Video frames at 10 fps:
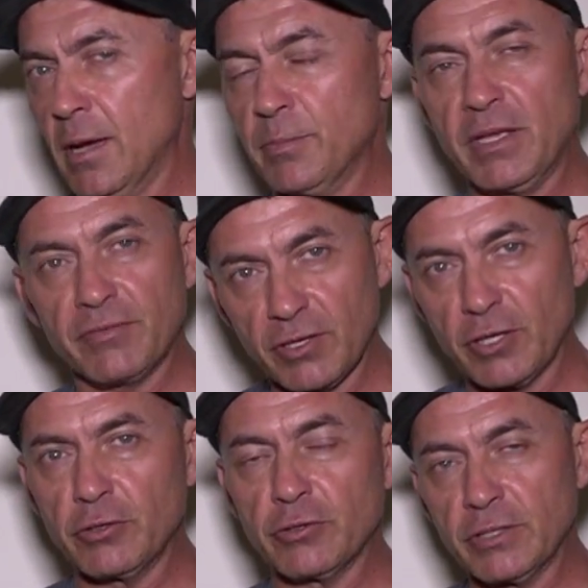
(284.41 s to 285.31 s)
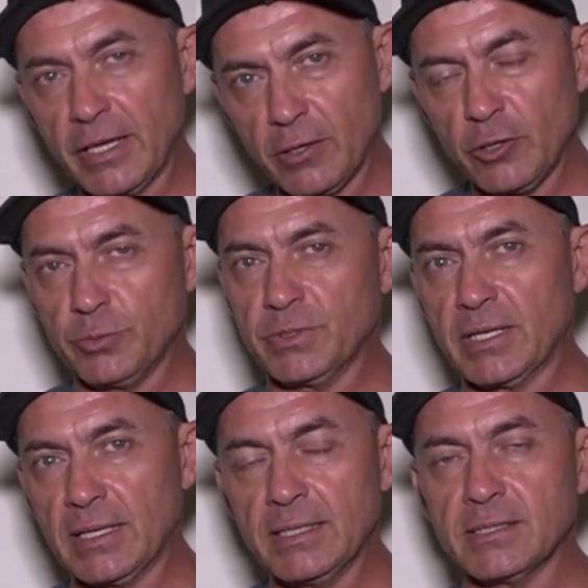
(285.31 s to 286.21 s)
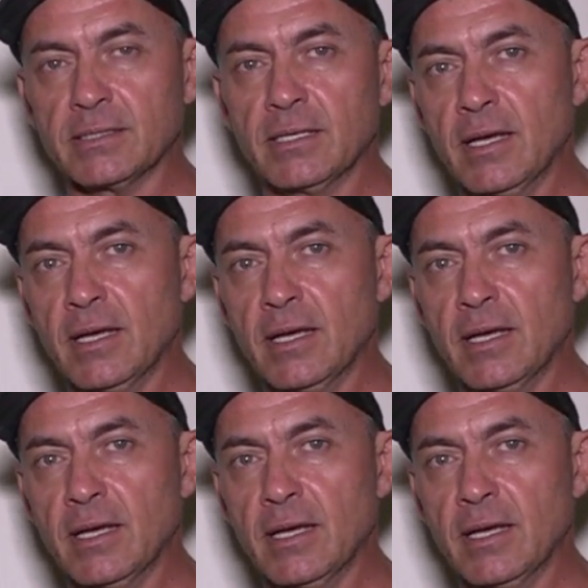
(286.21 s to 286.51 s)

I'm definitely going to do 10 loops at least.